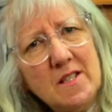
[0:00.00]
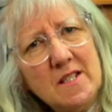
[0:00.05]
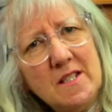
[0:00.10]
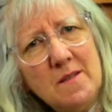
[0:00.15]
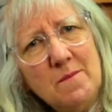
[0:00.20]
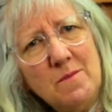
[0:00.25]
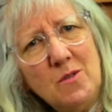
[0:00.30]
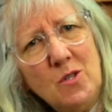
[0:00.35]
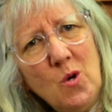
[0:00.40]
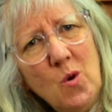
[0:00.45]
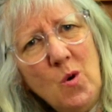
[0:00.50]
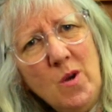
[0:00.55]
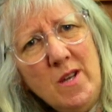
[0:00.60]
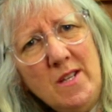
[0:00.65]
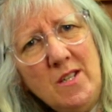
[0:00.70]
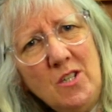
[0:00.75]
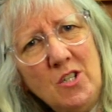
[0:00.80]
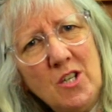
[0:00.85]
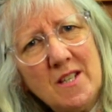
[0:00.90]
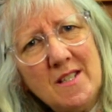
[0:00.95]
some
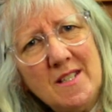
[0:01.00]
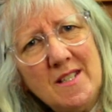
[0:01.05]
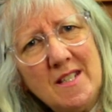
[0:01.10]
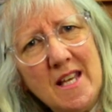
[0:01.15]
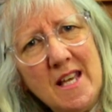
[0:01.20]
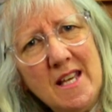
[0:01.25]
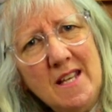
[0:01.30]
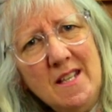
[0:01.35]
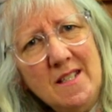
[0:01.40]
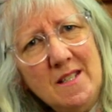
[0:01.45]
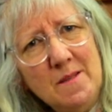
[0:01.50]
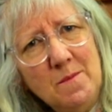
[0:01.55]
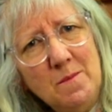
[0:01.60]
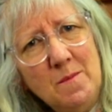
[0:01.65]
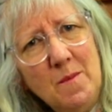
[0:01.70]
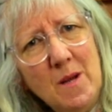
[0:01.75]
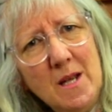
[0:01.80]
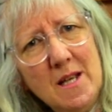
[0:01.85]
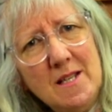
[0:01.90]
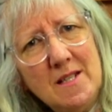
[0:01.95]
toys just there,
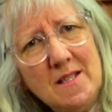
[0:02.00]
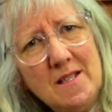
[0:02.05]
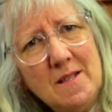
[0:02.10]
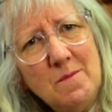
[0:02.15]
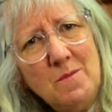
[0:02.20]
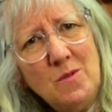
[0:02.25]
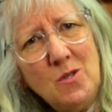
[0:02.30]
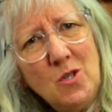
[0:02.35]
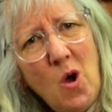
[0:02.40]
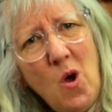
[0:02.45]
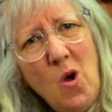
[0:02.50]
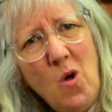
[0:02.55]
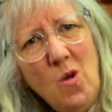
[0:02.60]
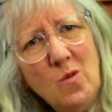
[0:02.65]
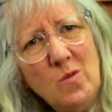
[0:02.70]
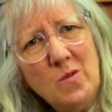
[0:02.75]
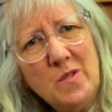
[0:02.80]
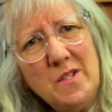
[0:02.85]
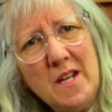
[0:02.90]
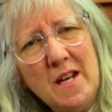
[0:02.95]
some, some
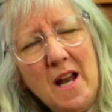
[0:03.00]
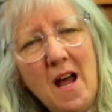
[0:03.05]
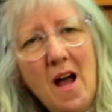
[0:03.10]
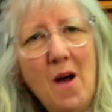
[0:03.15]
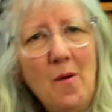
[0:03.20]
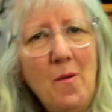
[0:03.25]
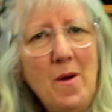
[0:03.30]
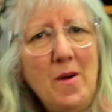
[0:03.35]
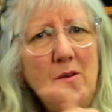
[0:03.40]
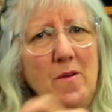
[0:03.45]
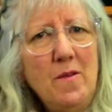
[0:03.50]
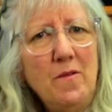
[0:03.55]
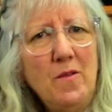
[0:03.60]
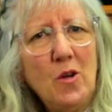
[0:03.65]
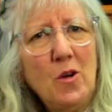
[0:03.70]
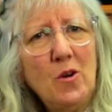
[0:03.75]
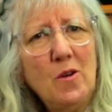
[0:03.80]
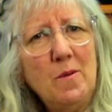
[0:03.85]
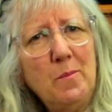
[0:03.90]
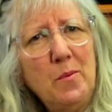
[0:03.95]
dolls, and wonder if
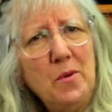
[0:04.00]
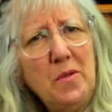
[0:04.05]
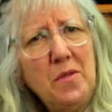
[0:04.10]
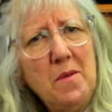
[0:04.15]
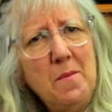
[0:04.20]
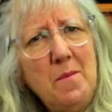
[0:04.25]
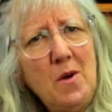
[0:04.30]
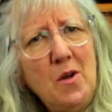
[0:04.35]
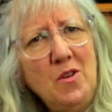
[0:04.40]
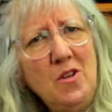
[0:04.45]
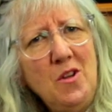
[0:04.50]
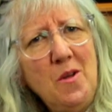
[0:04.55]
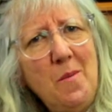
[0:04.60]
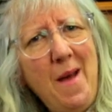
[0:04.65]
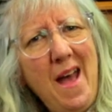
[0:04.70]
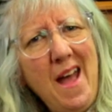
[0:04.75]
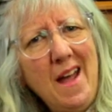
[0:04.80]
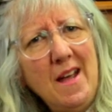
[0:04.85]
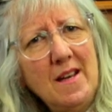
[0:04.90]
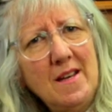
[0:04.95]
you could put them on your
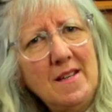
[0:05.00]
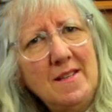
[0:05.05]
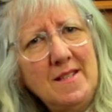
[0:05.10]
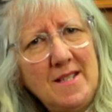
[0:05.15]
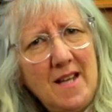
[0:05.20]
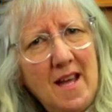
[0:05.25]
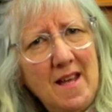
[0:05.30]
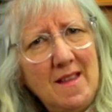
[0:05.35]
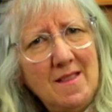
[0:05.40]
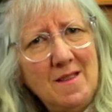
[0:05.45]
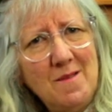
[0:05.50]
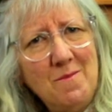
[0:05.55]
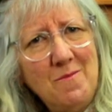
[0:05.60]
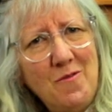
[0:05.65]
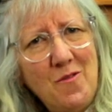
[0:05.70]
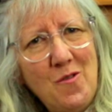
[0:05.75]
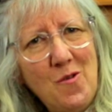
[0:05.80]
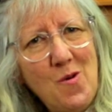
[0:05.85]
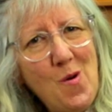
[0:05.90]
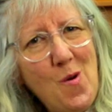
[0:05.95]
back and take them
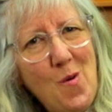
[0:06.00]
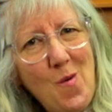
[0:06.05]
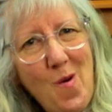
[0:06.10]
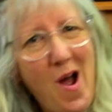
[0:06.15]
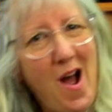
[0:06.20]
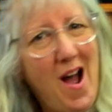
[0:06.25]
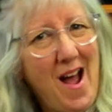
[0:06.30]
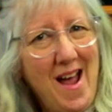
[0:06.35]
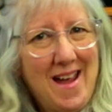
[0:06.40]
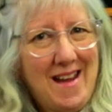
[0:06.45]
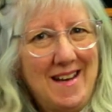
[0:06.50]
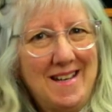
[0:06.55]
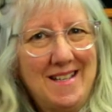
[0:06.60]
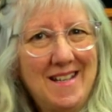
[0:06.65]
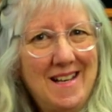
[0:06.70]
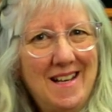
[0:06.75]
for a ride.